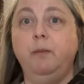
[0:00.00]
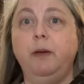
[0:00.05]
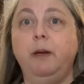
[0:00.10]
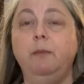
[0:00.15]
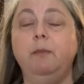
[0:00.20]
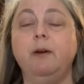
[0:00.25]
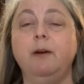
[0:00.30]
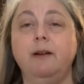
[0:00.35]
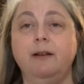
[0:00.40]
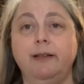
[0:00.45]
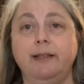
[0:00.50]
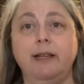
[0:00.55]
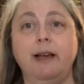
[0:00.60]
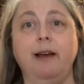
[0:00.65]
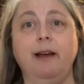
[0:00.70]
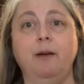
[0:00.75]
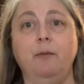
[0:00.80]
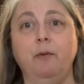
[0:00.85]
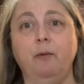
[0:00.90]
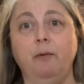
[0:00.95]
be because
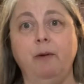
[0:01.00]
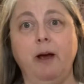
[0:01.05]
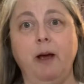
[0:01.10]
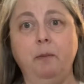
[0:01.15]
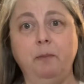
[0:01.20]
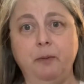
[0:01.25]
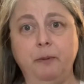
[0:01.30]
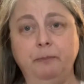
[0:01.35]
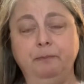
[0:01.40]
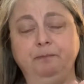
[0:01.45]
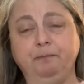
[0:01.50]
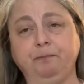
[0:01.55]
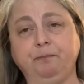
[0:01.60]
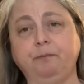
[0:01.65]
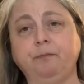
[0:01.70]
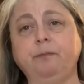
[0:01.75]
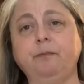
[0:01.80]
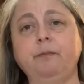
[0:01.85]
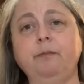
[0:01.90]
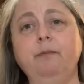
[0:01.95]
I am a rep
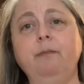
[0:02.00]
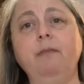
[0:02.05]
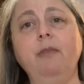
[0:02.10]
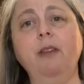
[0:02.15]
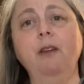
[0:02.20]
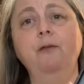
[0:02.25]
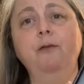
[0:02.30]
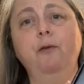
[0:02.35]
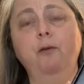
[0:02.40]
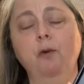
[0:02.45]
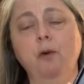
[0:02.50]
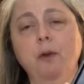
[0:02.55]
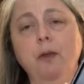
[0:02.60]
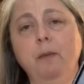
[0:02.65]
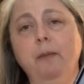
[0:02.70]
for